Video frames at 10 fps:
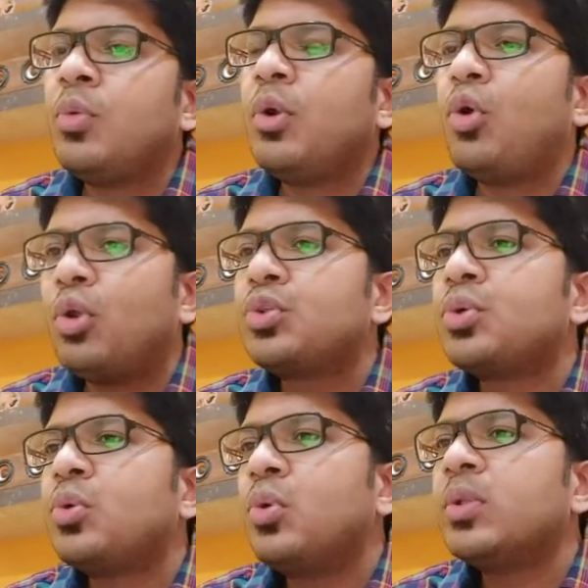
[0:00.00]
We
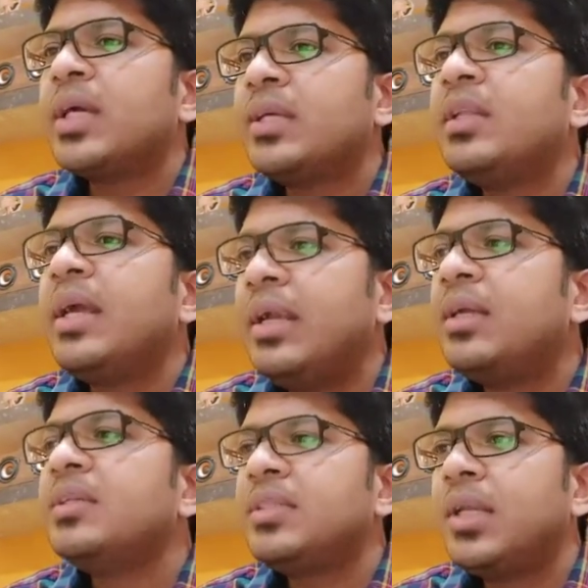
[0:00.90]
also know that in the
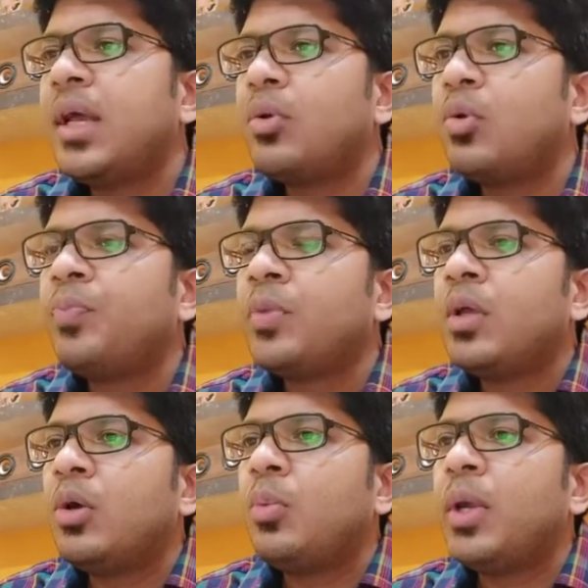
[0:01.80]
Indian scenario,
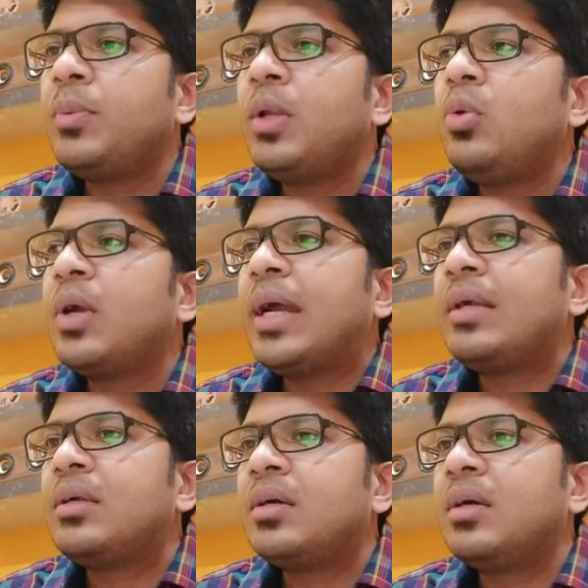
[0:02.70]
when we look
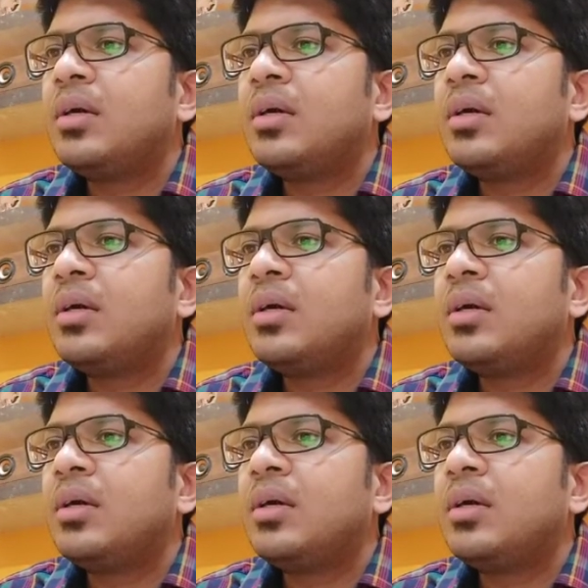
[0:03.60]
at